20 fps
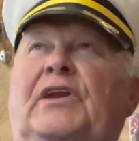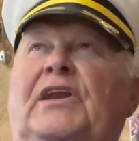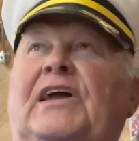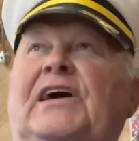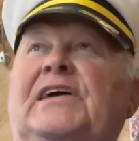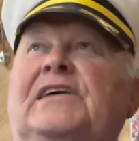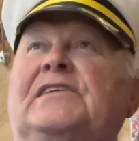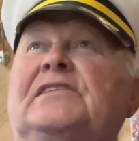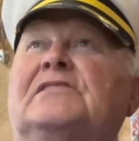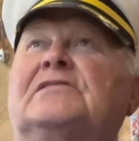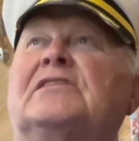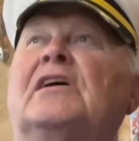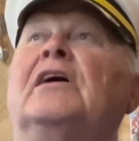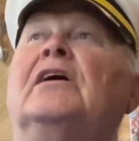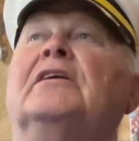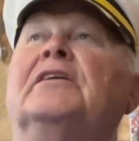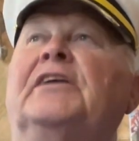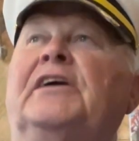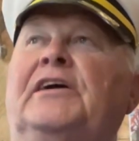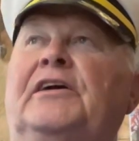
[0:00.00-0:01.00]
place
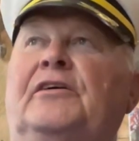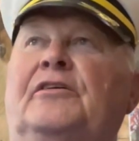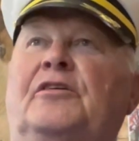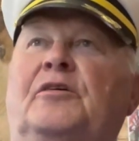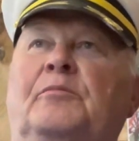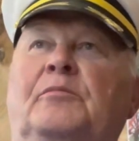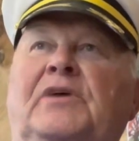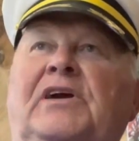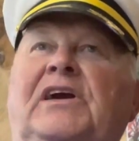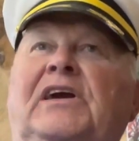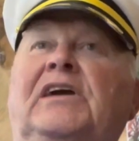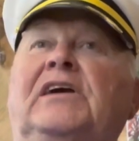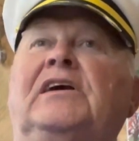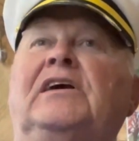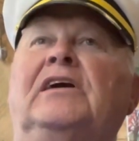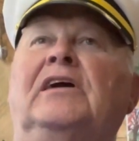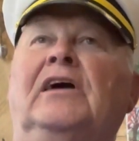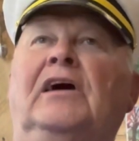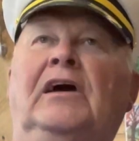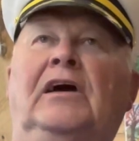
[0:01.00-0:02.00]
dear to me
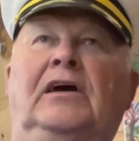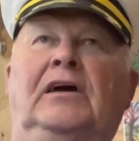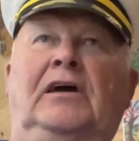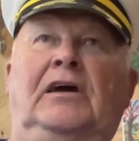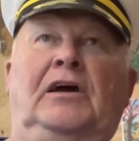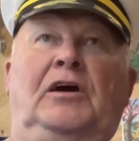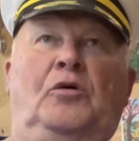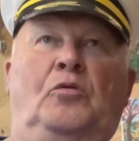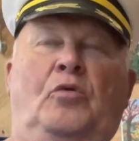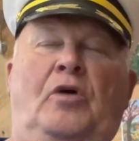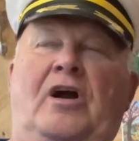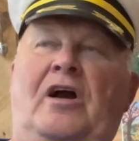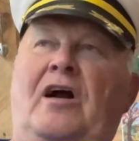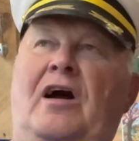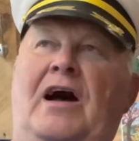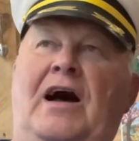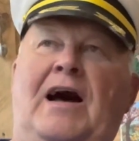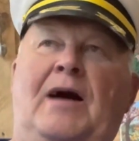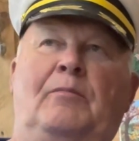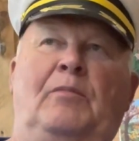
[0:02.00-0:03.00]
where
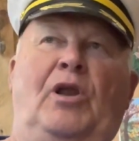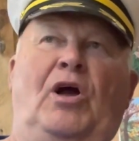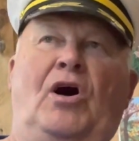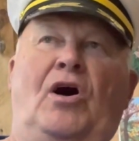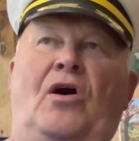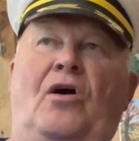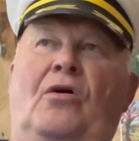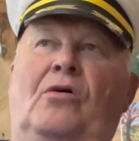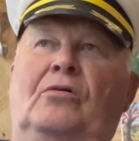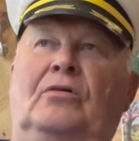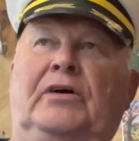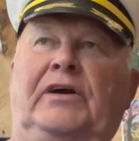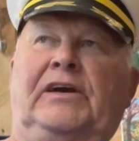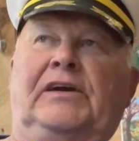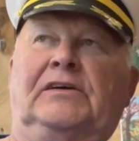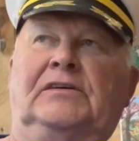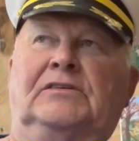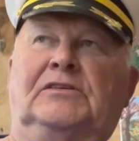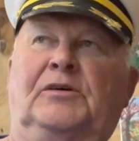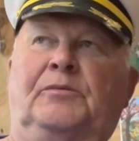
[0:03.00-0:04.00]
I'm
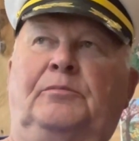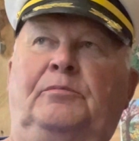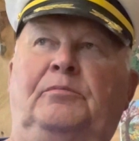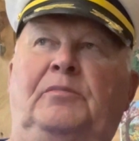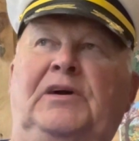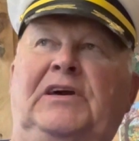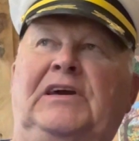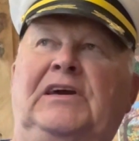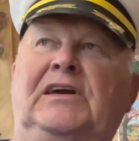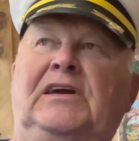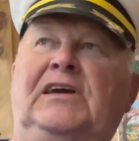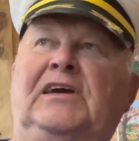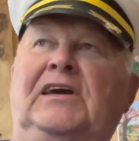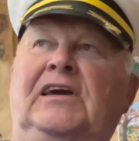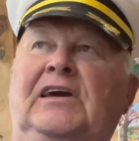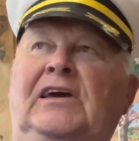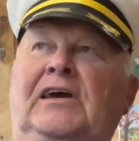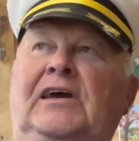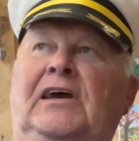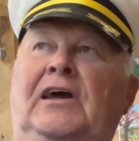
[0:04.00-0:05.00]
longing to
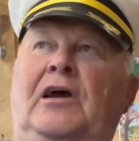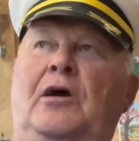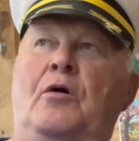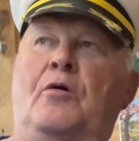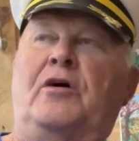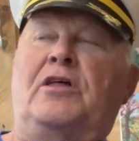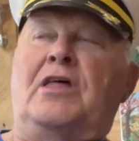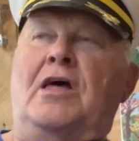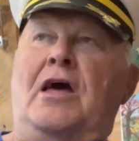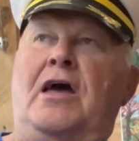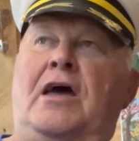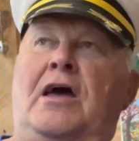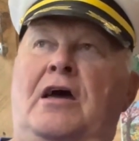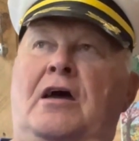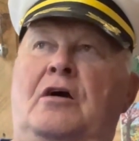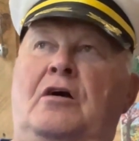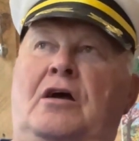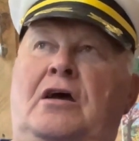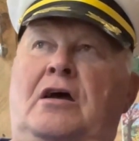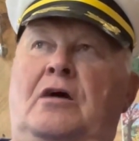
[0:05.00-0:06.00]

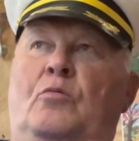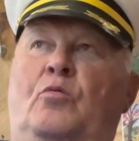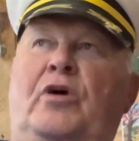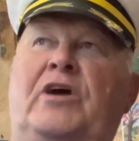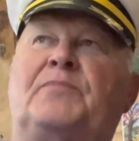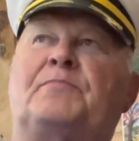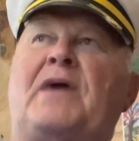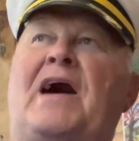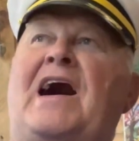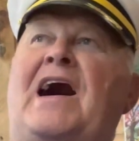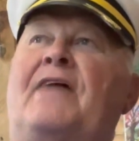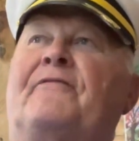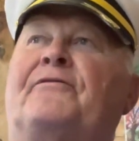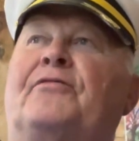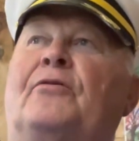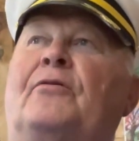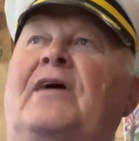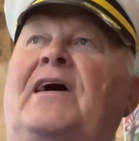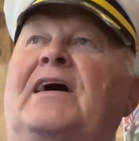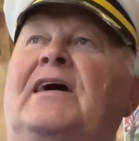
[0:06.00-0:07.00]
be with my
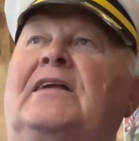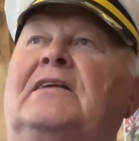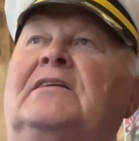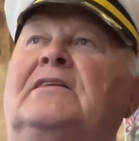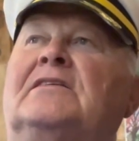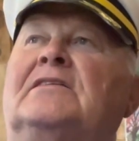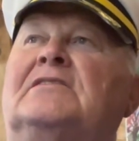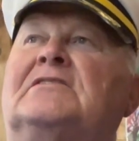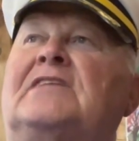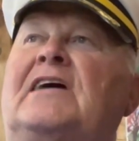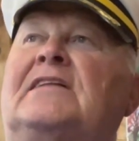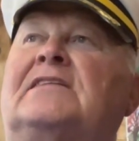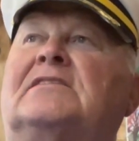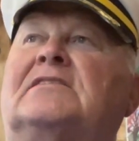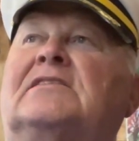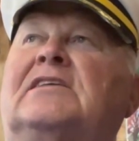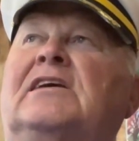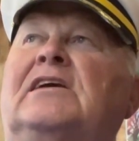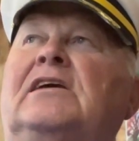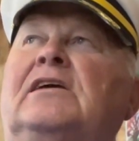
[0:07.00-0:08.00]
friends at
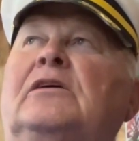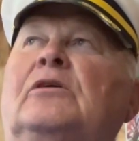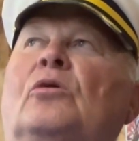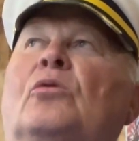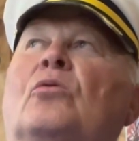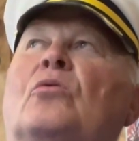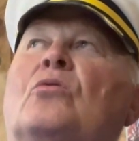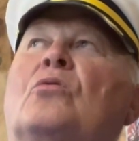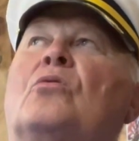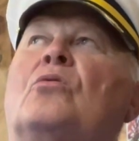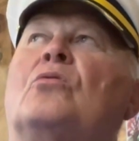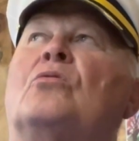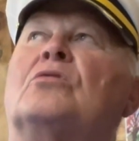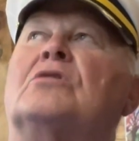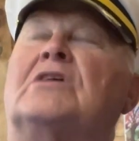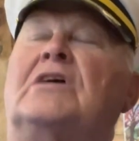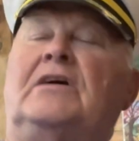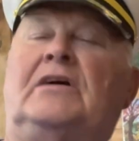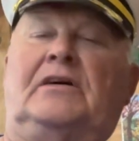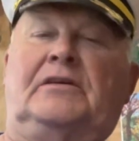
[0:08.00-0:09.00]
the old
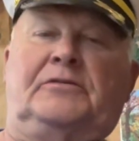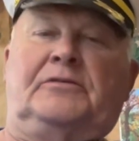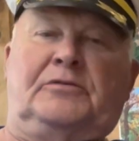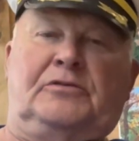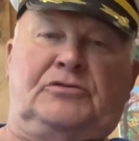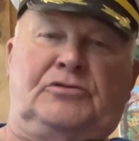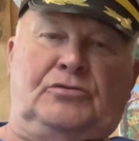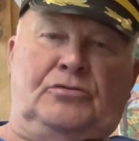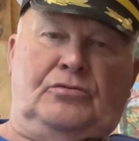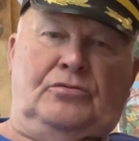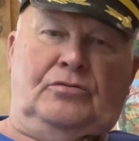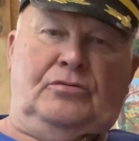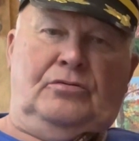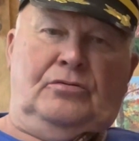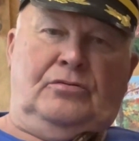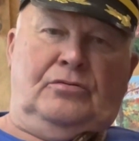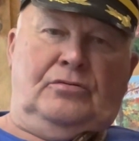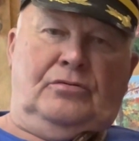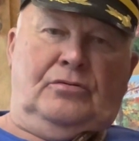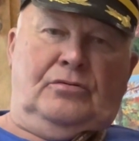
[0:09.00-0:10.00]
country
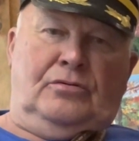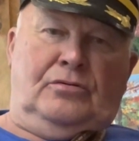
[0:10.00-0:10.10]
church.